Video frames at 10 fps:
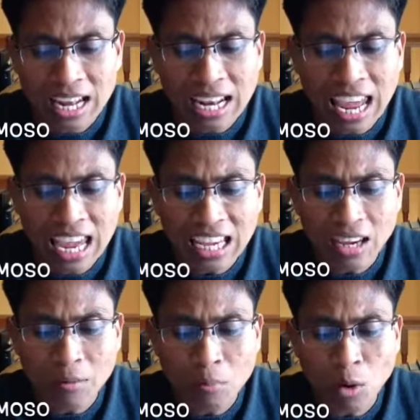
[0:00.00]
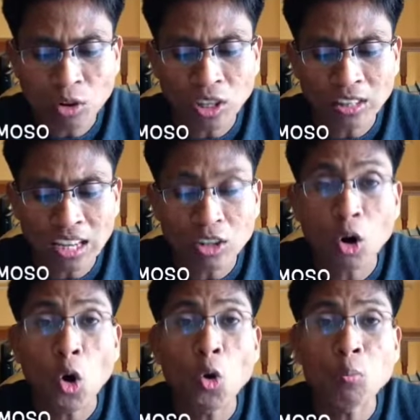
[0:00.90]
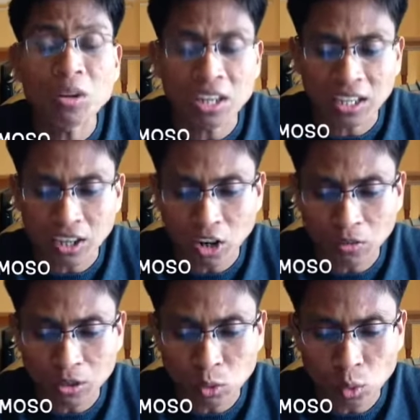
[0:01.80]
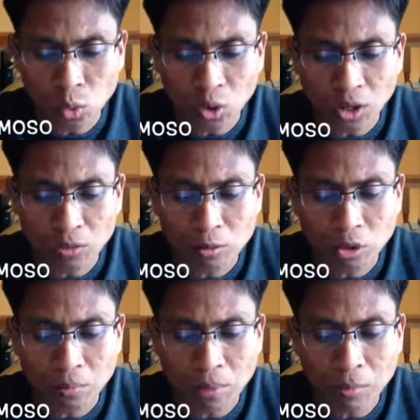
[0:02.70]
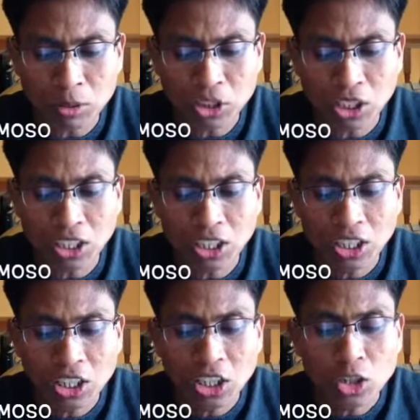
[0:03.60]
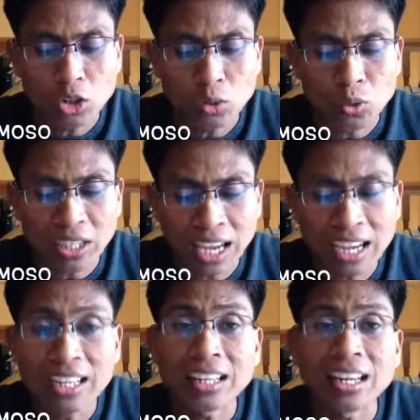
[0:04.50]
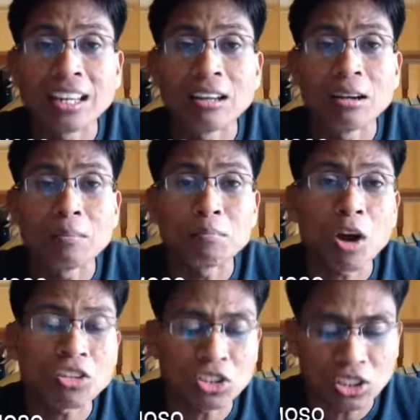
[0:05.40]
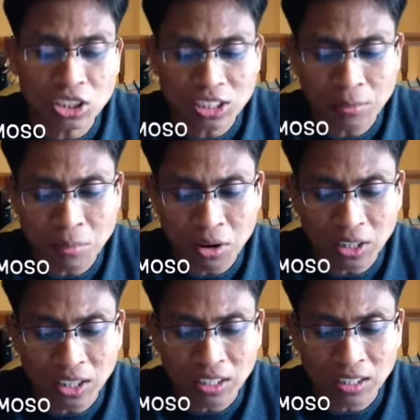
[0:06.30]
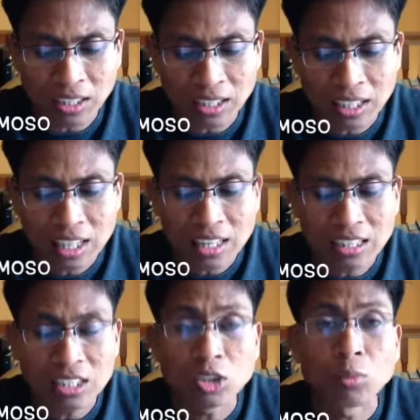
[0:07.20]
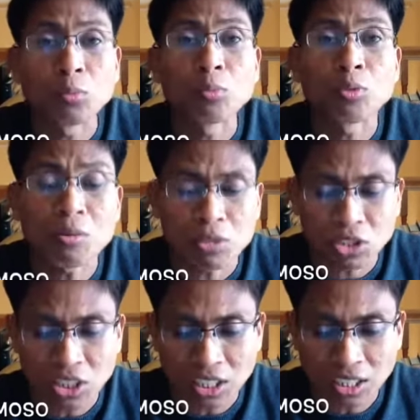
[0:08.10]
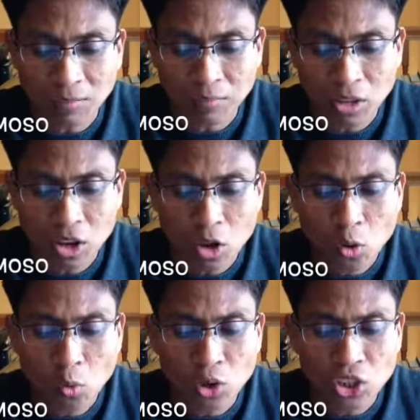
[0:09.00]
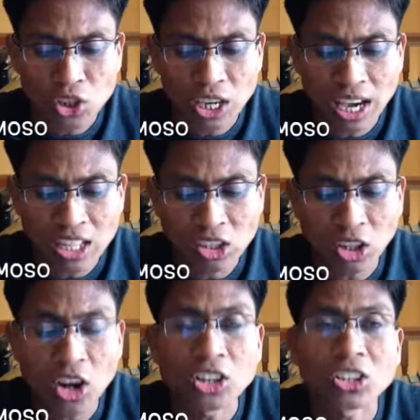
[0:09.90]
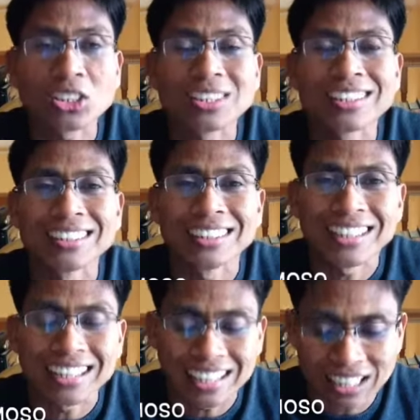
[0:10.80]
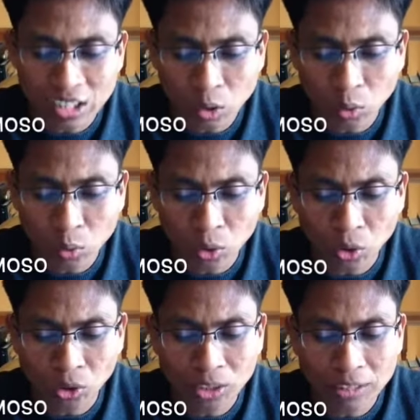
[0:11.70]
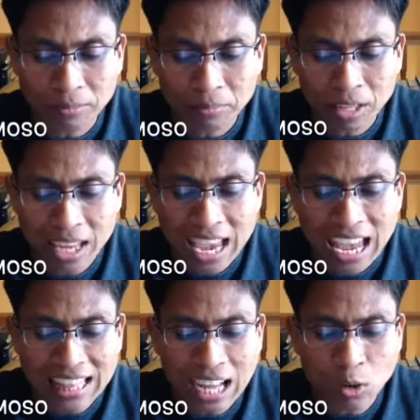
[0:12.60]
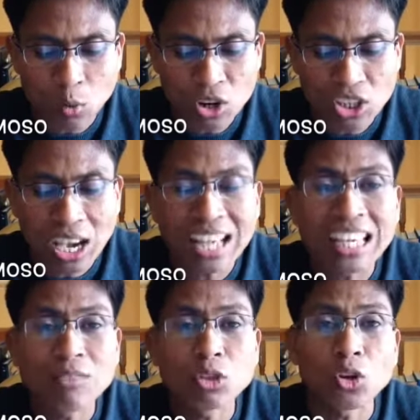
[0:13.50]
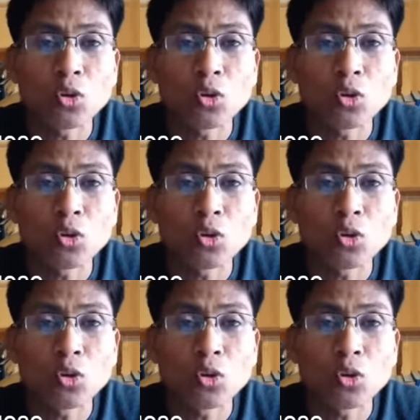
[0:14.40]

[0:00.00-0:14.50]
Nay, more than they are opening of the door for the papacy to regain in Protestant America the supremacy which she has lost in the old world. And that which gives